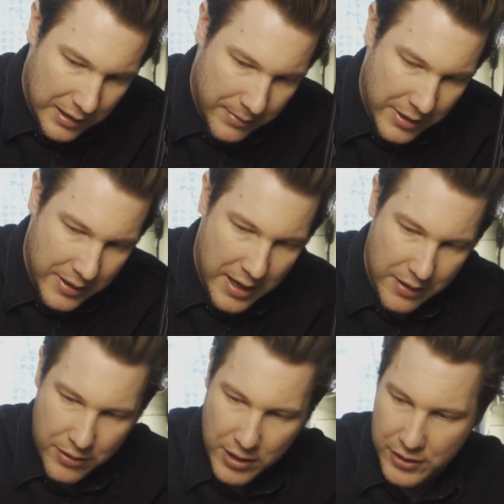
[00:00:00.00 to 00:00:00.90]
I mean, that
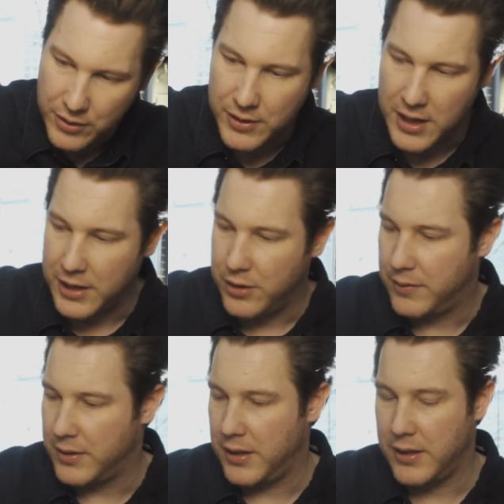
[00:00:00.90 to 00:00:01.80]
32's hanging
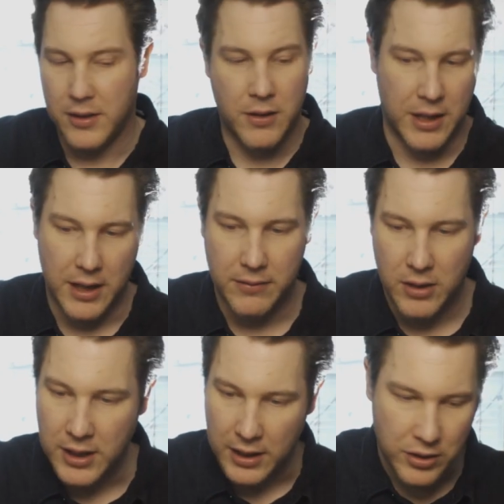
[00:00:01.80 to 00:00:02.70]
off as it is. Okay,
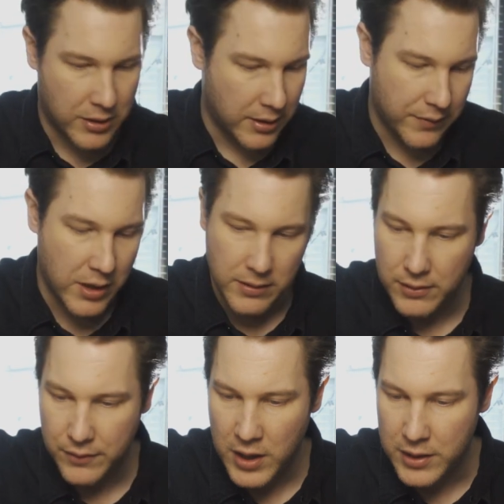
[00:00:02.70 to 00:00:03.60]
it's
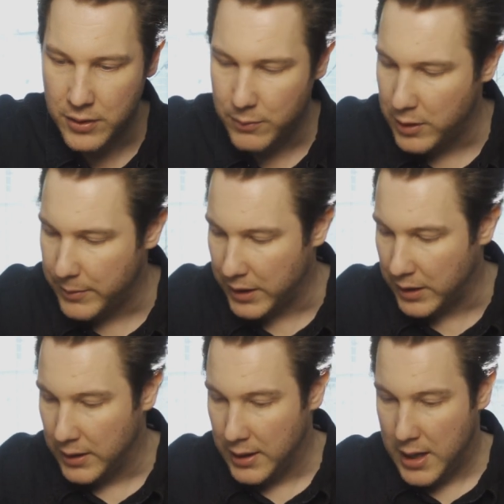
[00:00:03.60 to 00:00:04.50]
fine, don't worry about it.
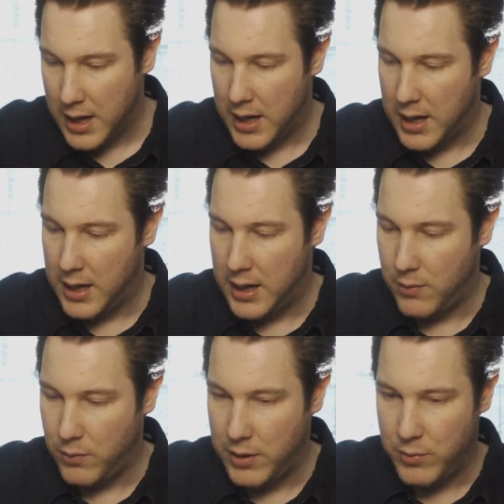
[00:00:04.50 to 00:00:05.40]

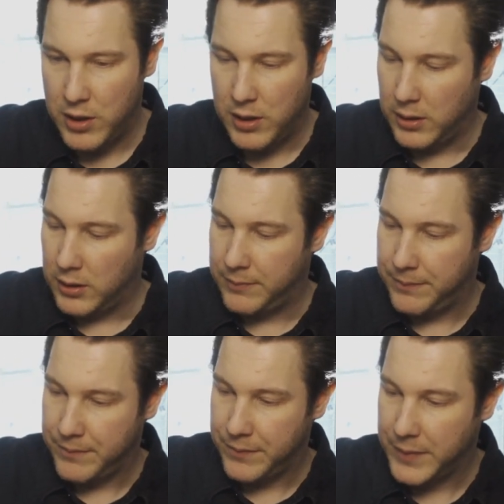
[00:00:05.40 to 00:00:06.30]
We will
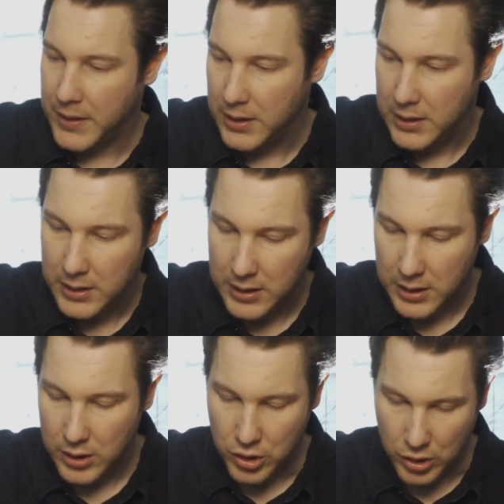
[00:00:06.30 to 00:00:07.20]

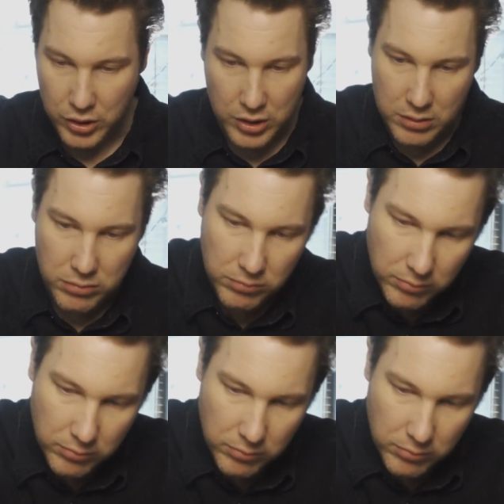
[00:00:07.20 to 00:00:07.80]
just